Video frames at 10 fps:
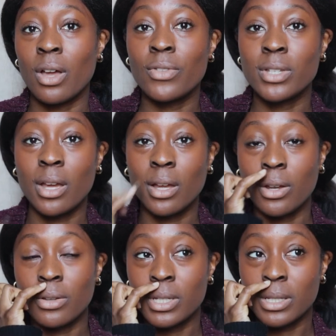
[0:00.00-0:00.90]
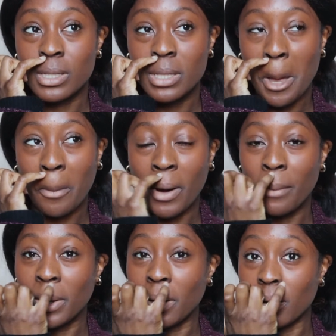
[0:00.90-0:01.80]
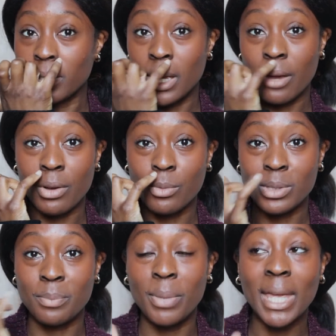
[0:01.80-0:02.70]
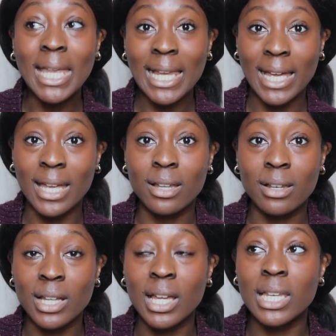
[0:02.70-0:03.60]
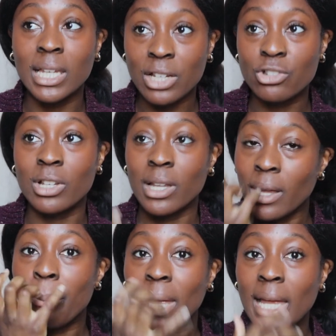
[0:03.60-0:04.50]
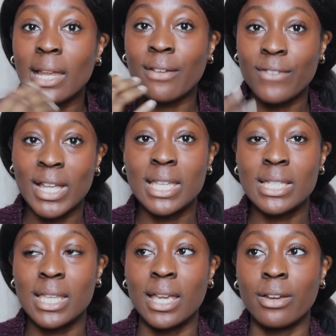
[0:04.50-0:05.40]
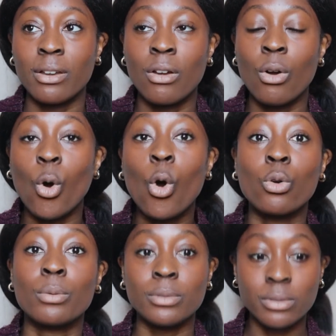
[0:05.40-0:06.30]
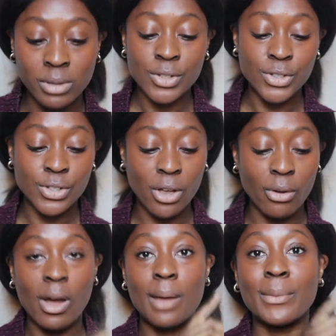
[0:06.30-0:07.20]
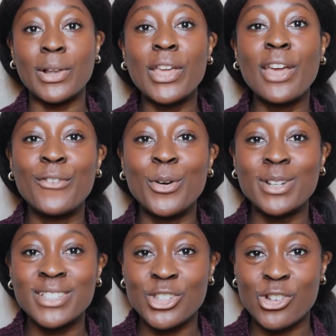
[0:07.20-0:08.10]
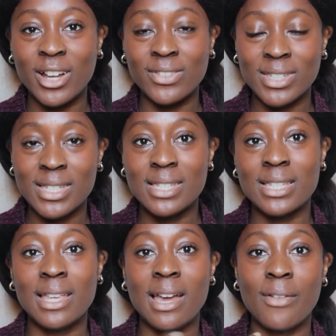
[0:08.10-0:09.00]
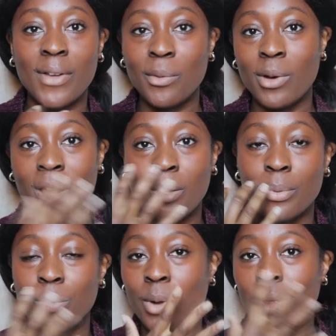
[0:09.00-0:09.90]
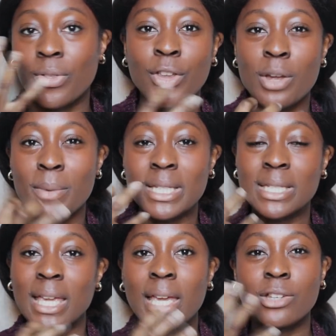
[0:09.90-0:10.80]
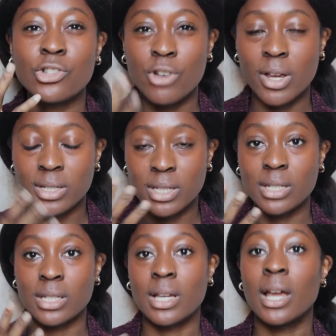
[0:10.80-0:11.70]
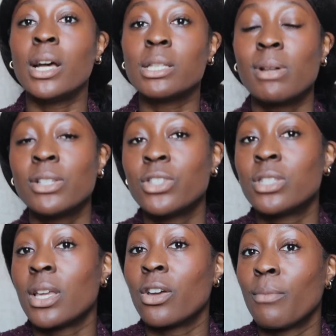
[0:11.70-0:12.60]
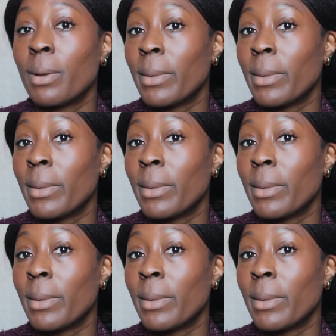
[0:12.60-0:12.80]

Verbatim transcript: other day I noticed that around my nose area was peeling, like literally peeling flaky skin. Horrible. So I'm looking forward to trying this to see how that will help with, you know, my skin and dryness and things like that, as well as just to take off my